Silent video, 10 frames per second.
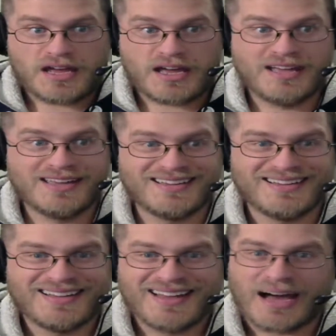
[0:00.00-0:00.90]

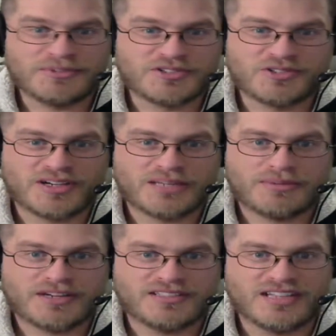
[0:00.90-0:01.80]
I'm just trying to get
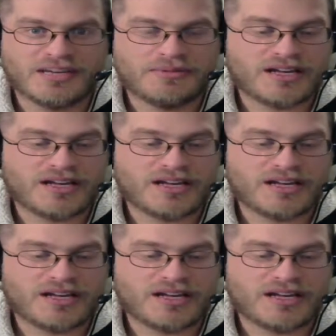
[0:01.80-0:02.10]
back into gaming.